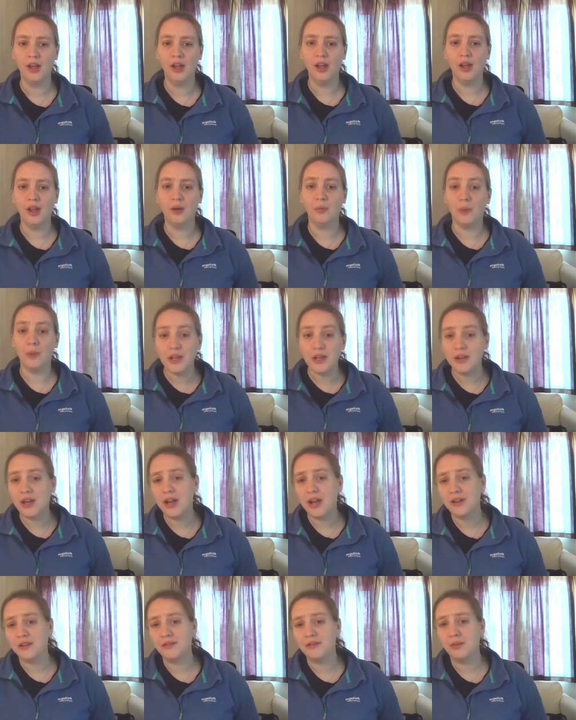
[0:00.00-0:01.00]
When you
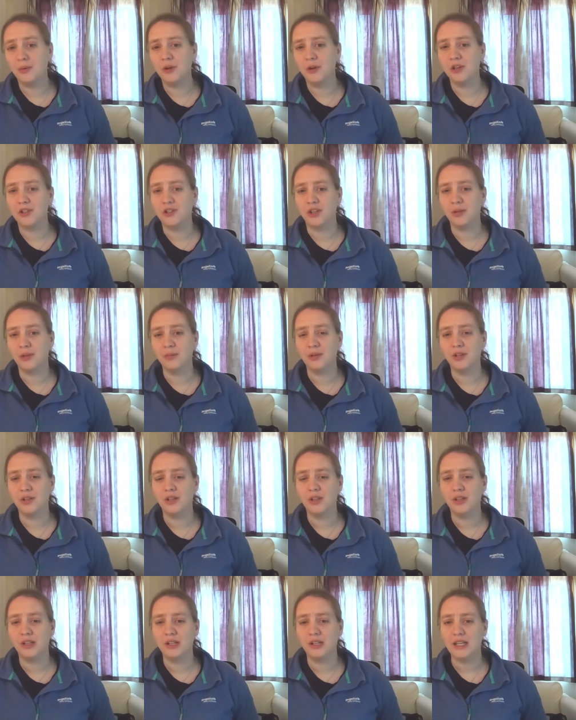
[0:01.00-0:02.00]
gather for worship,
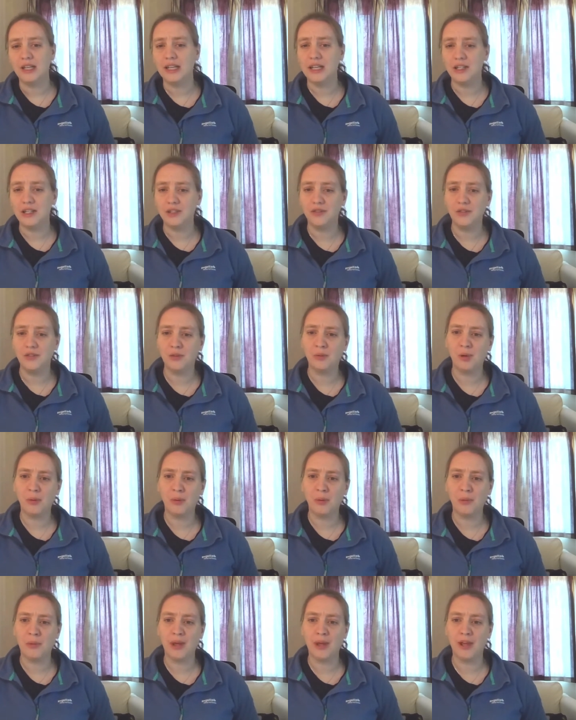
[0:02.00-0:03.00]
each of you be
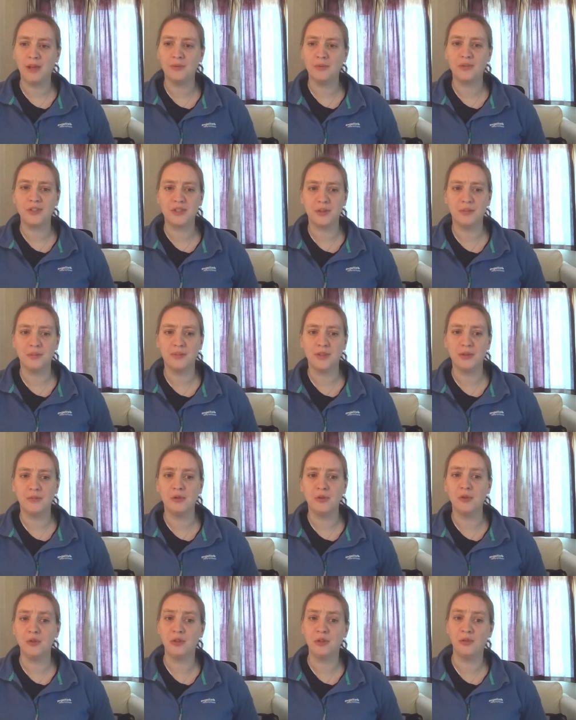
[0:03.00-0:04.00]
prepared with something
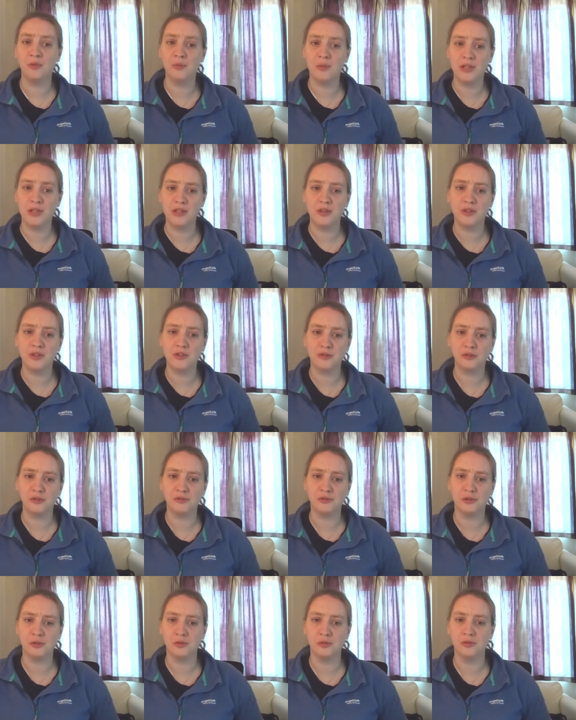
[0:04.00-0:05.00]
that will be useful
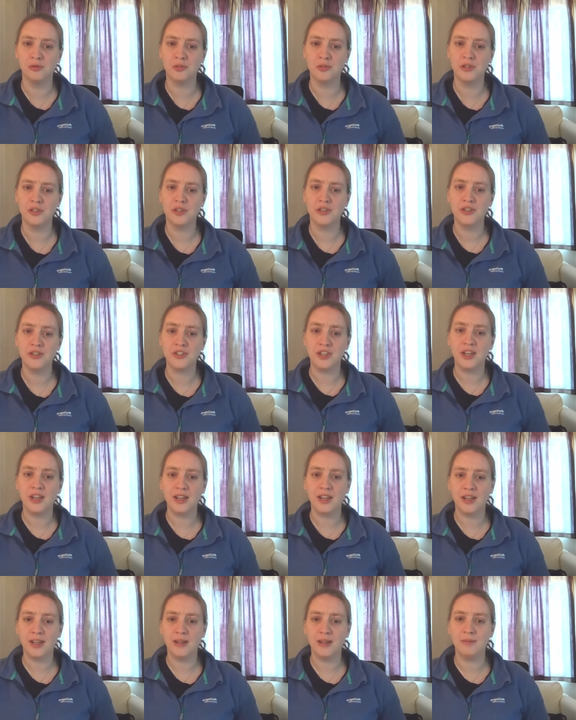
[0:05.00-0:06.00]
for all. Sing
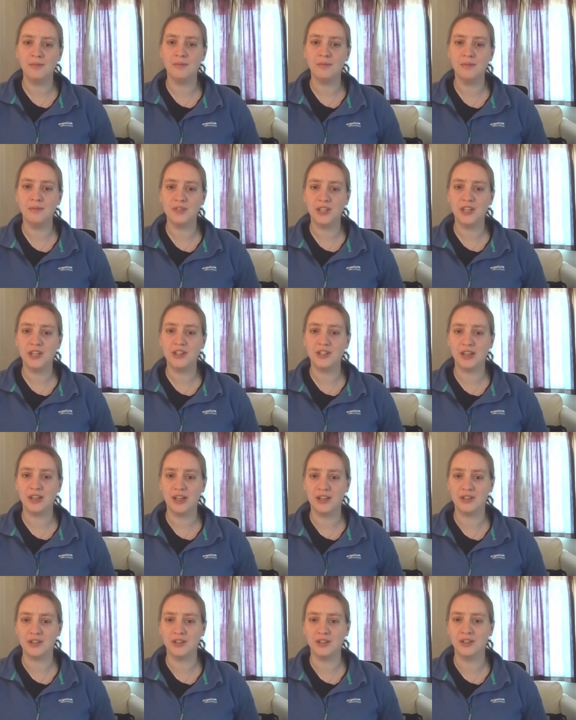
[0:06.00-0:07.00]
a hymn, teach a
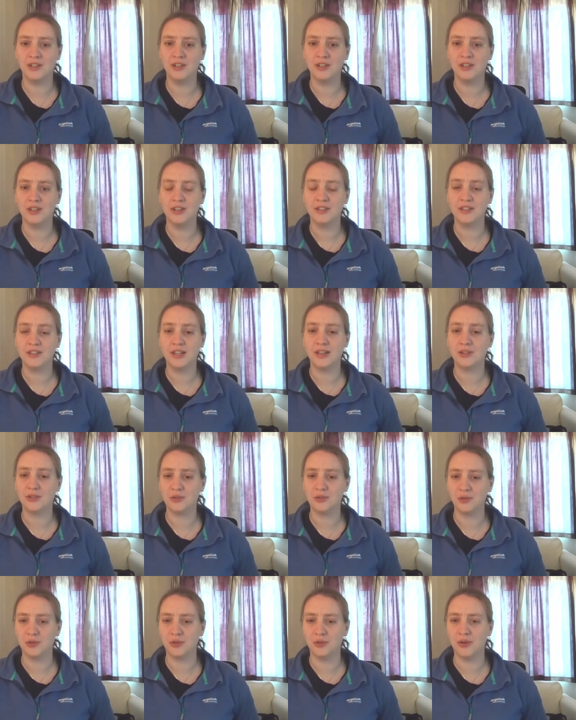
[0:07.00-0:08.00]
lesson, tell a
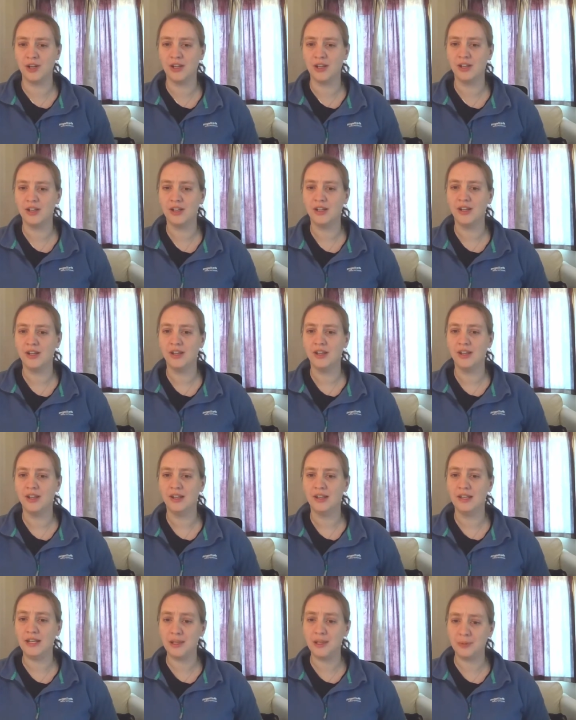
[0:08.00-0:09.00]
story,
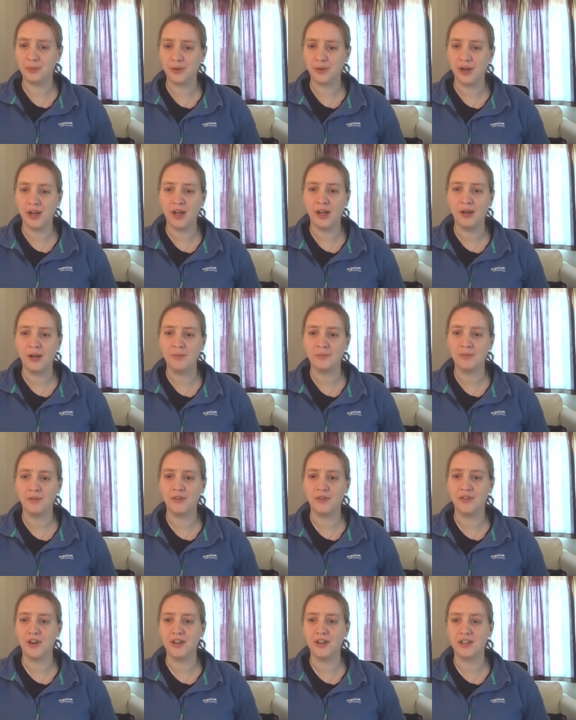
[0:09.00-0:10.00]
lead a prayer,
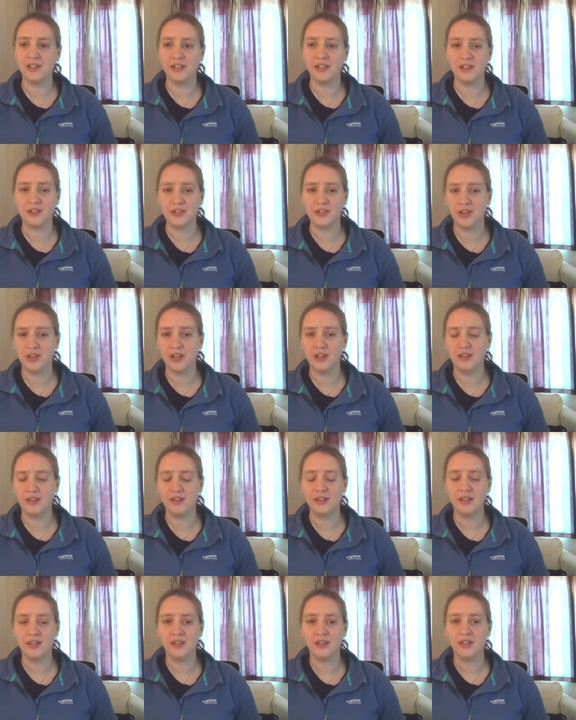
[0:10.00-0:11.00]
provide an insight.
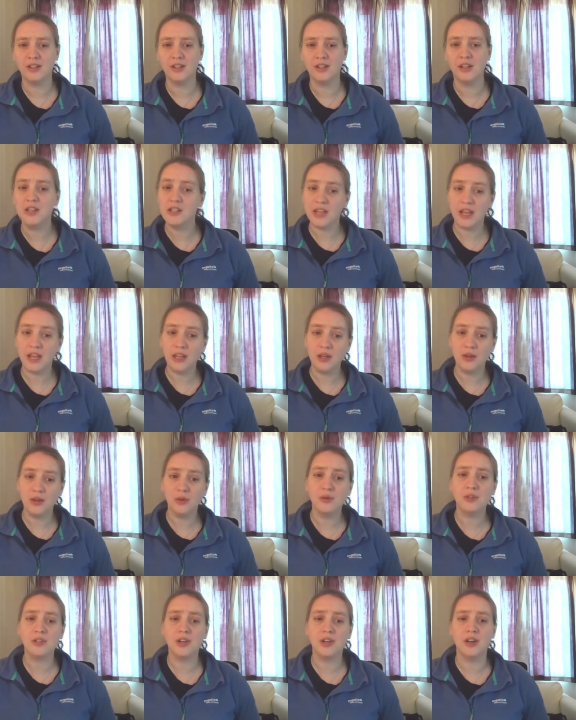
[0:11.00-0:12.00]
Take
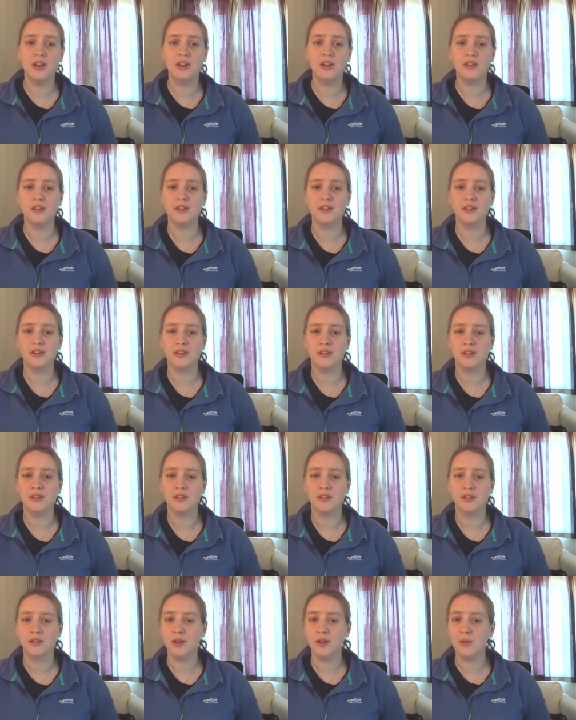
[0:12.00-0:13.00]
your turn
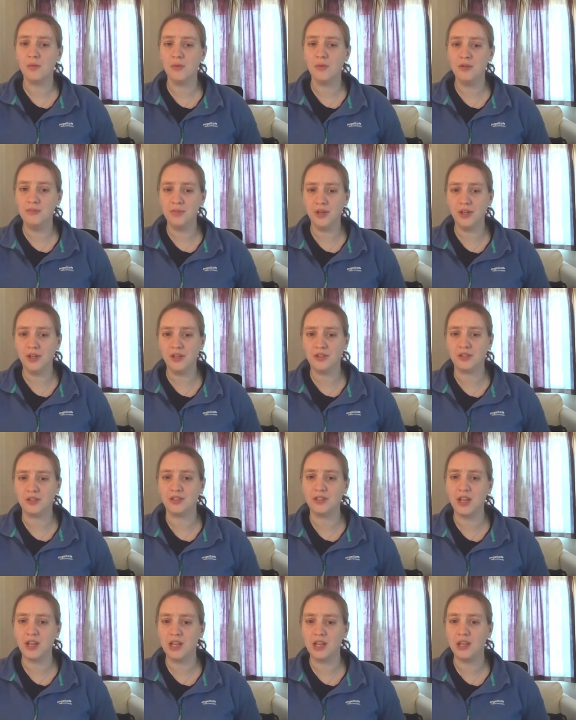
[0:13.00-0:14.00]
no one person
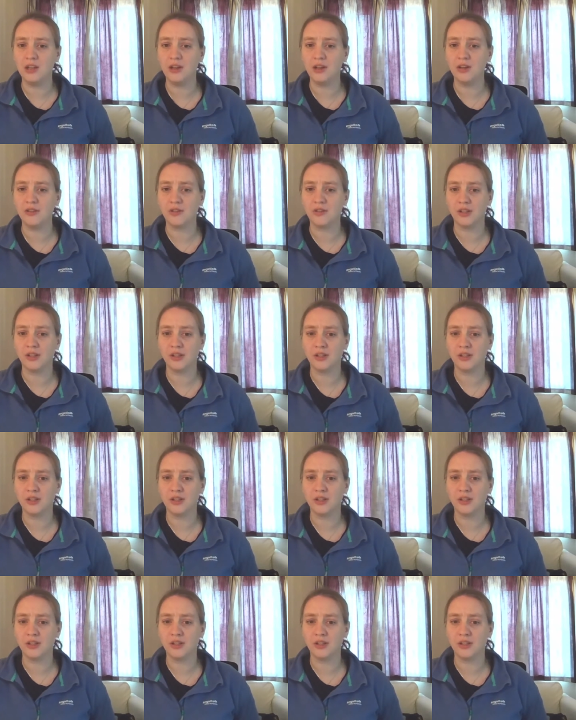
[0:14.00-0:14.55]
taking over.